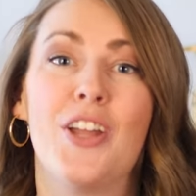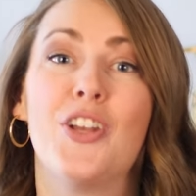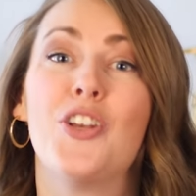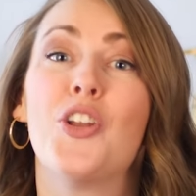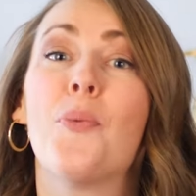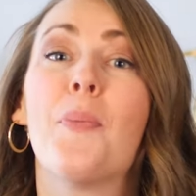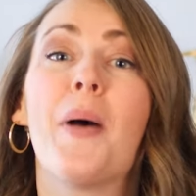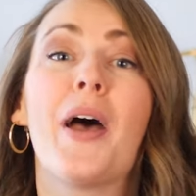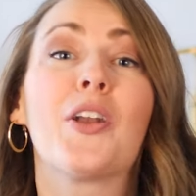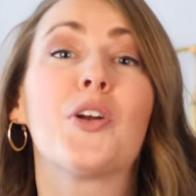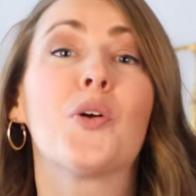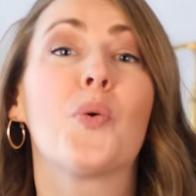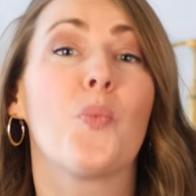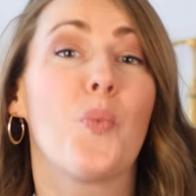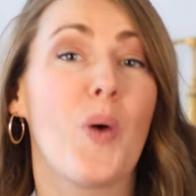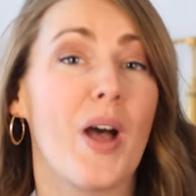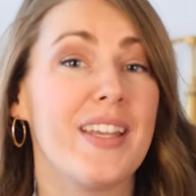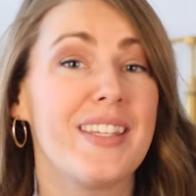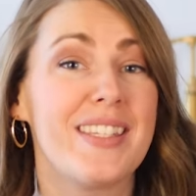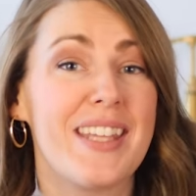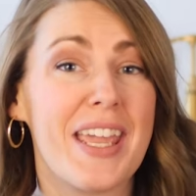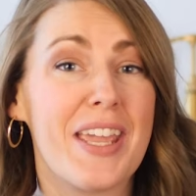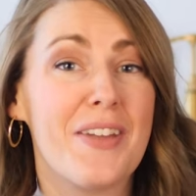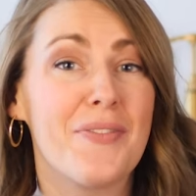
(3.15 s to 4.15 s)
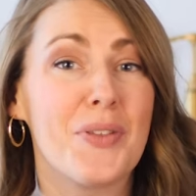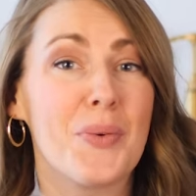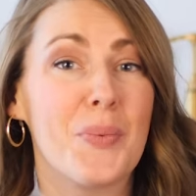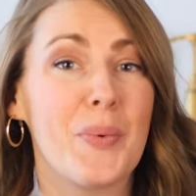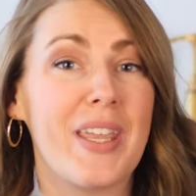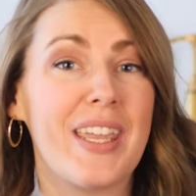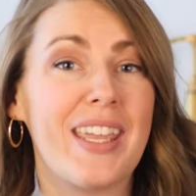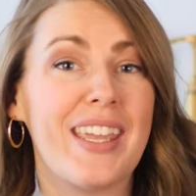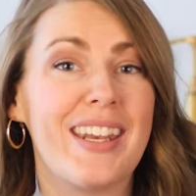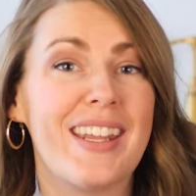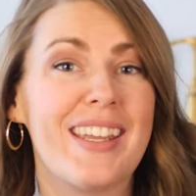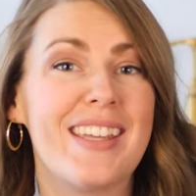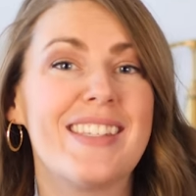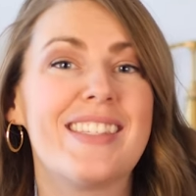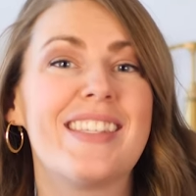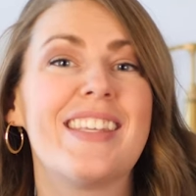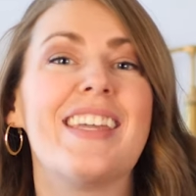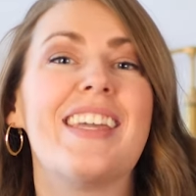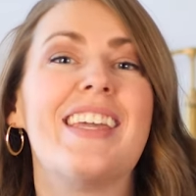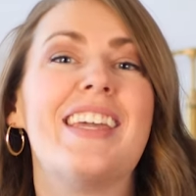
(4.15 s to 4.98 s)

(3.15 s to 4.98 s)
No matter what day of the week it is,